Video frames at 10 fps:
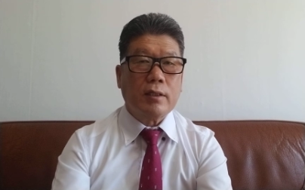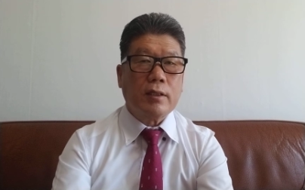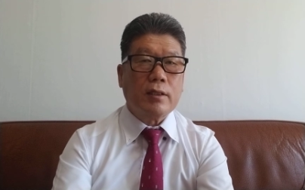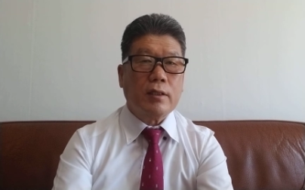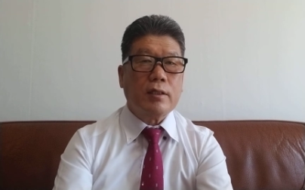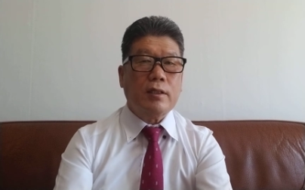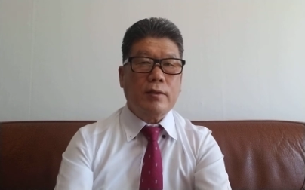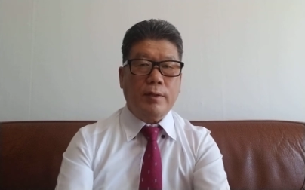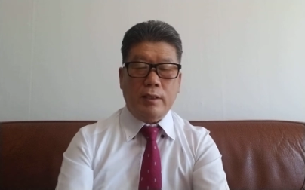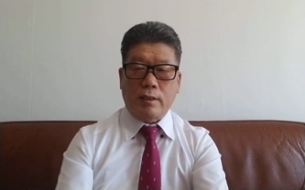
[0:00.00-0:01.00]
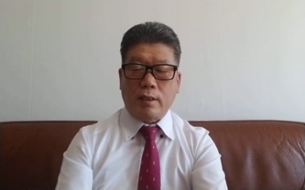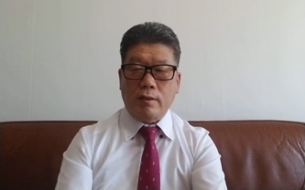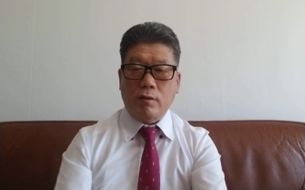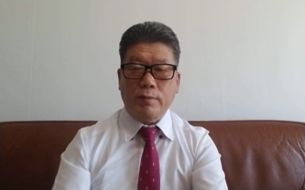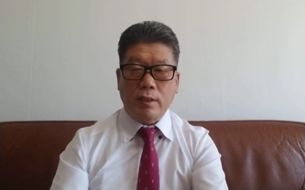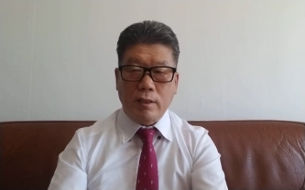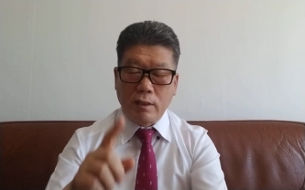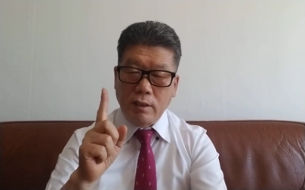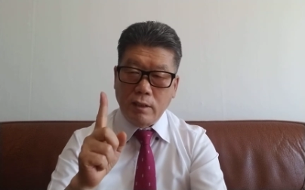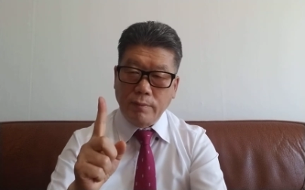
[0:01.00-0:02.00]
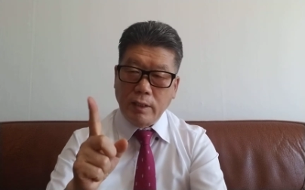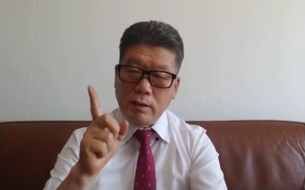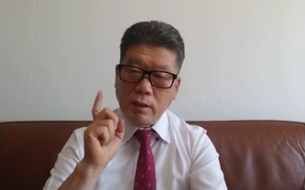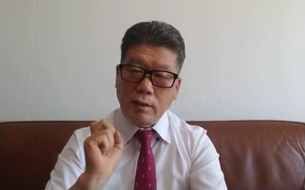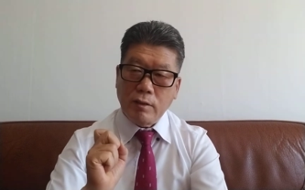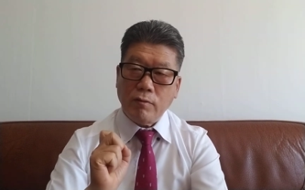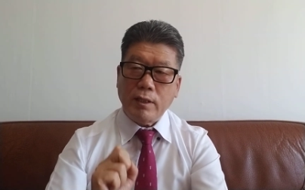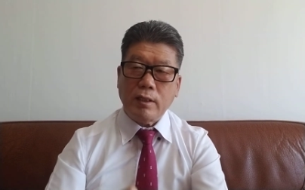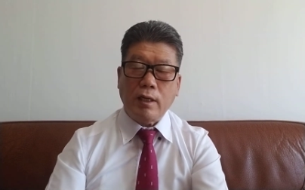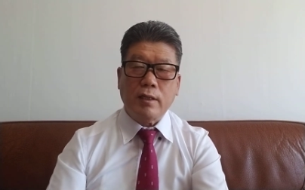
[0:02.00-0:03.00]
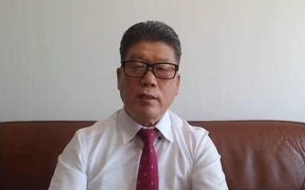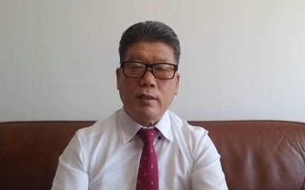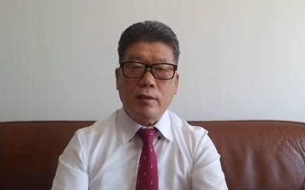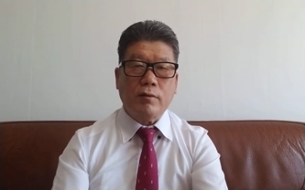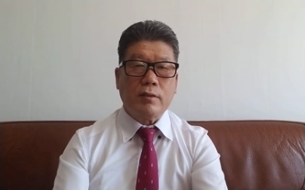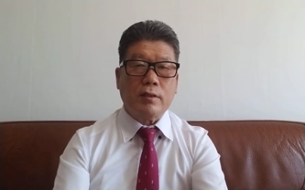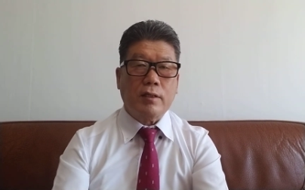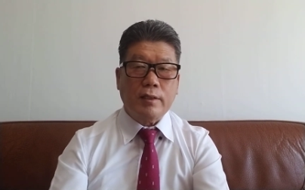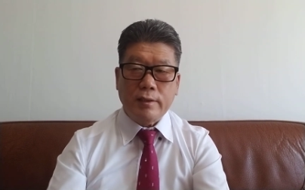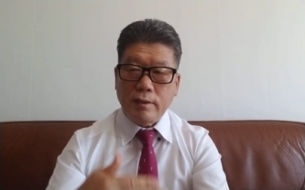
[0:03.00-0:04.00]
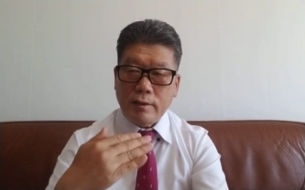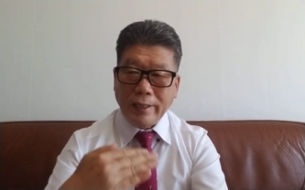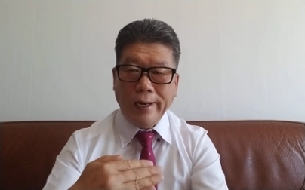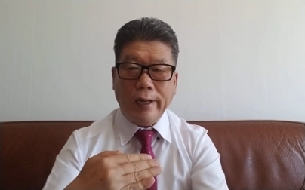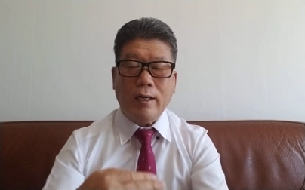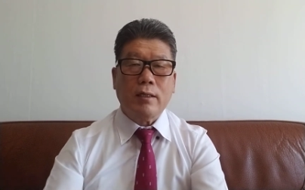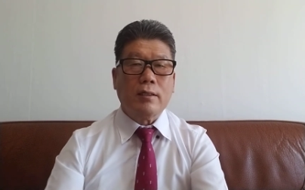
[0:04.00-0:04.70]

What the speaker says: The lead manager over there, lead manager underwriter, you understand? And the seller,